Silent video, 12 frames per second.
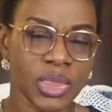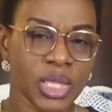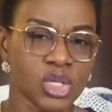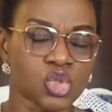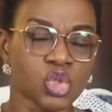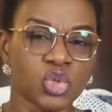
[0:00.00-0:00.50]

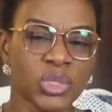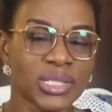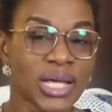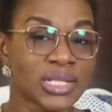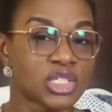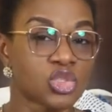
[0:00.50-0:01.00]
So doing
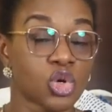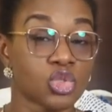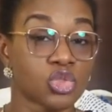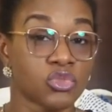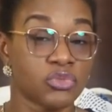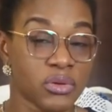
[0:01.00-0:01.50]
that is
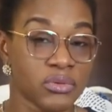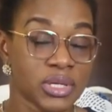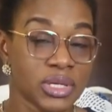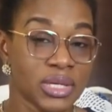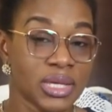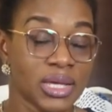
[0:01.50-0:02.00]
also very
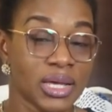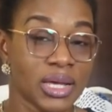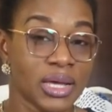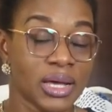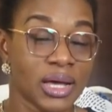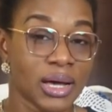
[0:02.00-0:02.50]

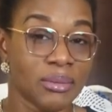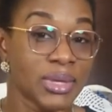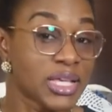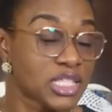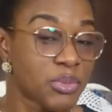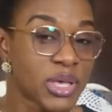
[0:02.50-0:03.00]

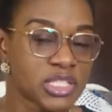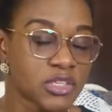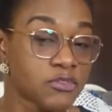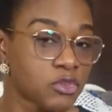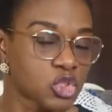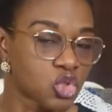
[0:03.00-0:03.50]
expensive
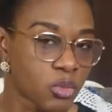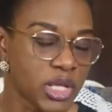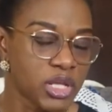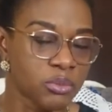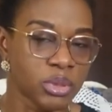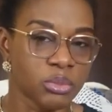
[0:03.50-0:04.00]
for so
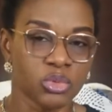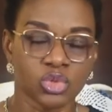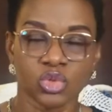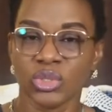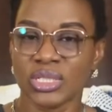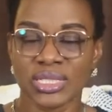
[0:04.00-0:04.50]
many people,
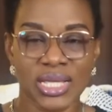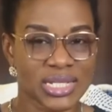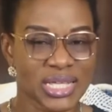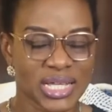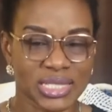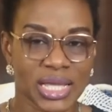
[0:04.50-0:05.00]
so they take
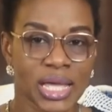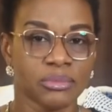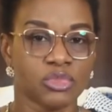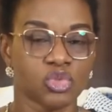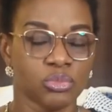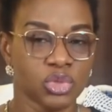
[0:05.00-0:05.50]
their time
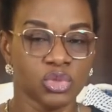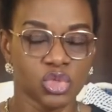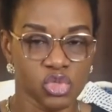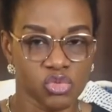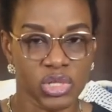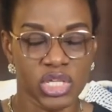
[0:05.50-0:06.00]
to build
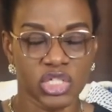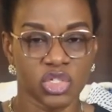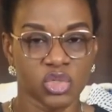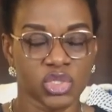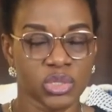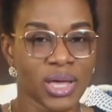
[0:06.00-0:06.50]
those
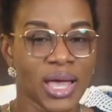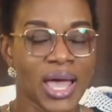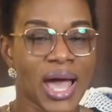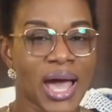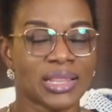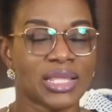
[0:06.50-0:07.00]
relationships,
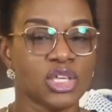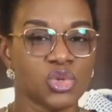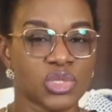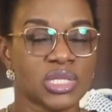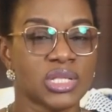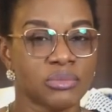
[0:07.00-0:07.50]
and then you
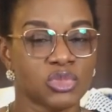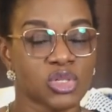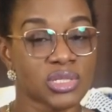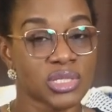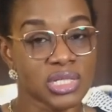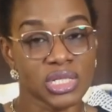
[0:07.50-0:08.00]
see them
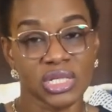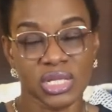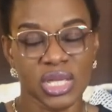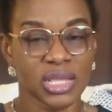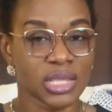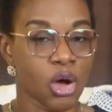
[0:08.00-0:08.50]
just sitting
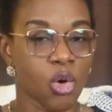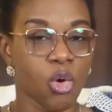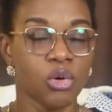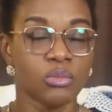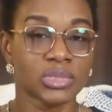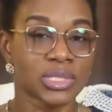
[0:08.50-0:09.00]
in their
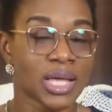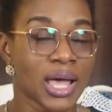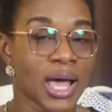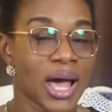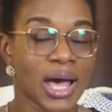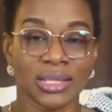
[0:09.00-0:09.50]
homes
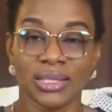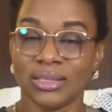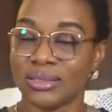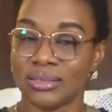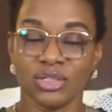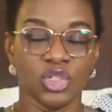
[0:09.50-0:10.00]
and,
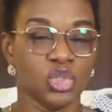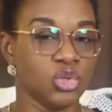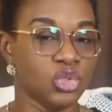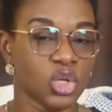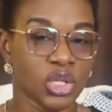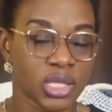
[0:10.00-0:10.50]
you
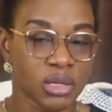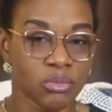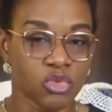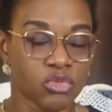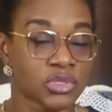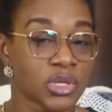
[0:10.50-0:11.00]
know, nothing
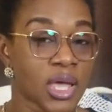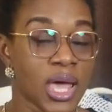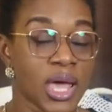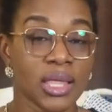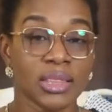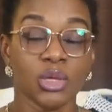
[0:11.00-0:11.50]
moves.
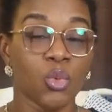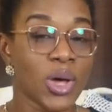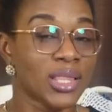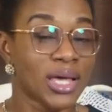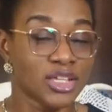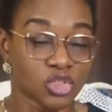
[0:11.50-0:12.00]
The
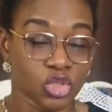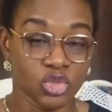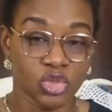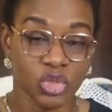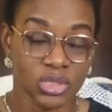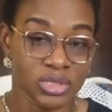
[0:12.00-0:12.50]
weather is
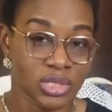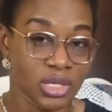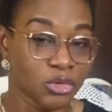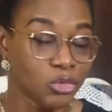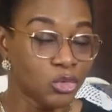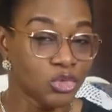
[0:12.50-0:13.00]
also not
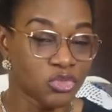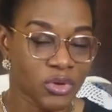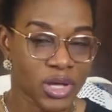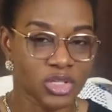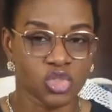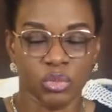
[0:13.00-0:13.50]
a good
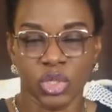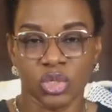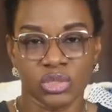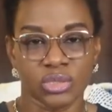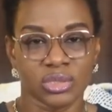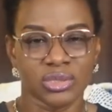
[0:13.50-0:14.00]
factor
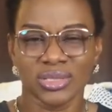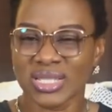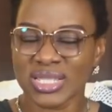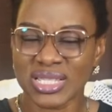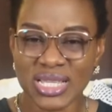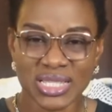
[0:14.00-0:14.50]
because the
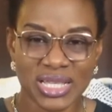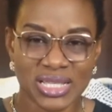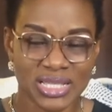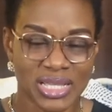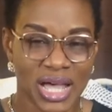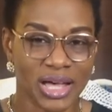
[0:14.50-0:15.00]

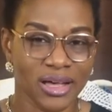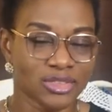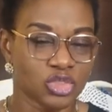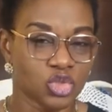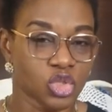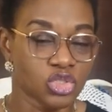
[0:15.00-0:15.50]
seasons are
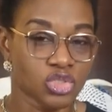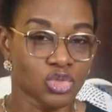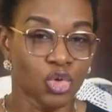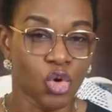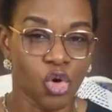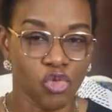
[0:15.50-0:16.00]
just
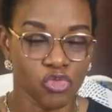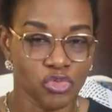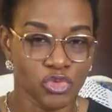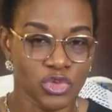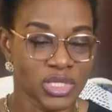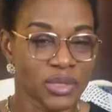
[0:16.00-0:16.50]
so
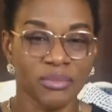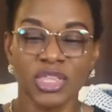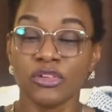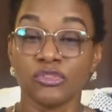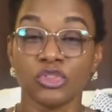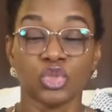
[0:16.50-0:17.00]
confusing,
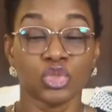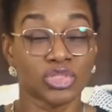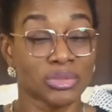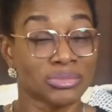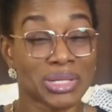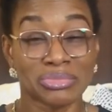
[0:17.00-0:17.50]
even though
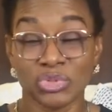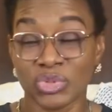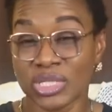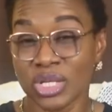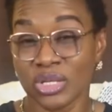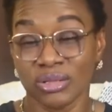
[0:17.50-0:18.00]
sometimes we
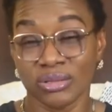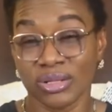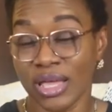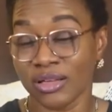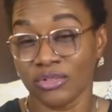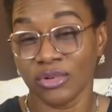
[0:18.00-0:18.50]
say,
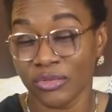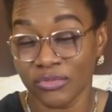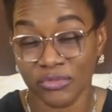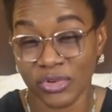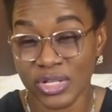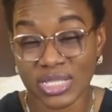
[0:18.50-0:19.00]
like,
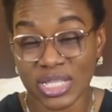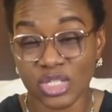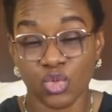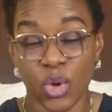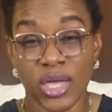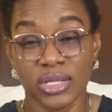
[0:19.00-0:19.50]
for instance,
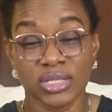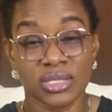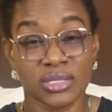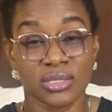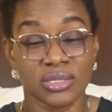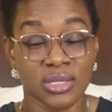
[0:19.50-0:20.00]
we're in
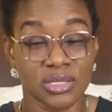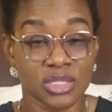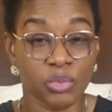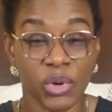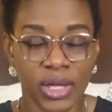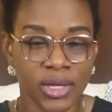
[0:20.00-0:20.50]

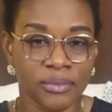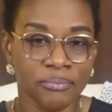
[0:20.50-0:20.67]
spring